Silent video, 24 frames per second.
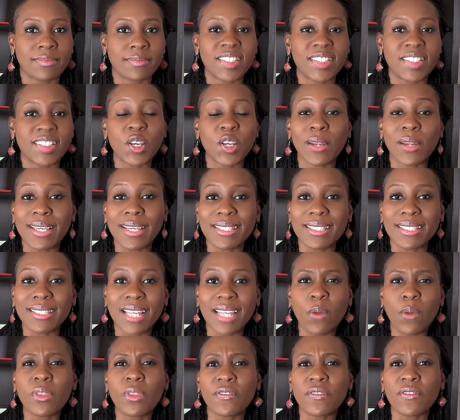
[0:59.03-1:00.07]
So let's
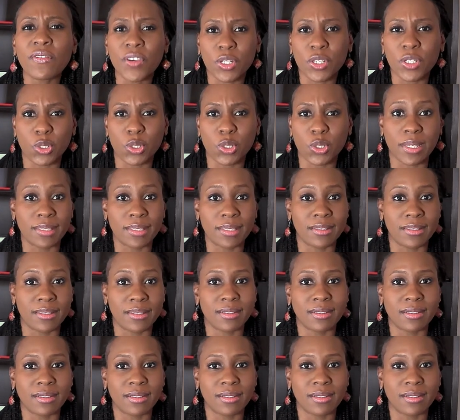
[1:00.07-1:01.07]
start with the first question.